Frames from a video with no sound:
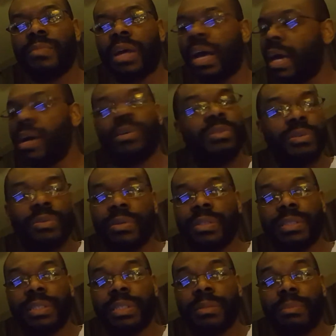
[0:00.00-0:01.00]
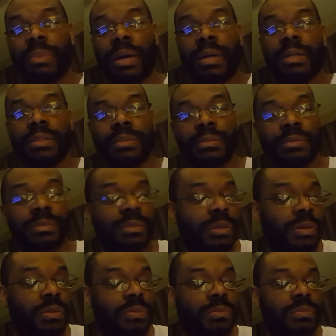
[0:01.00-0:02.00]
I don't know anything about it,
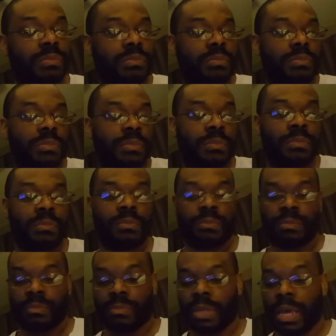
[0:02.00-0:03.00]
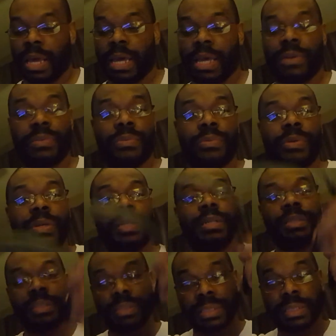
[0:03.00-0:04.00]
so I haven't read
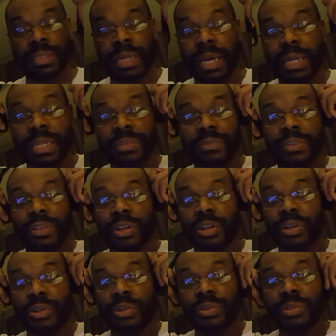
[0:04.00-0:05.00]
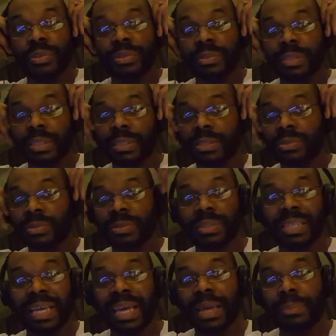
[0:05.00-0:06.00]
anything. I didn't even heard that this was
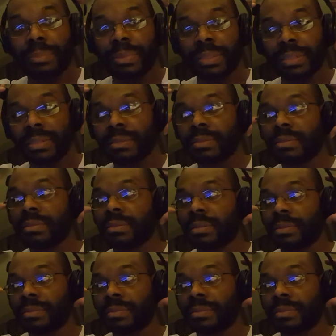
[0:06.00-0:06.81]
happening. So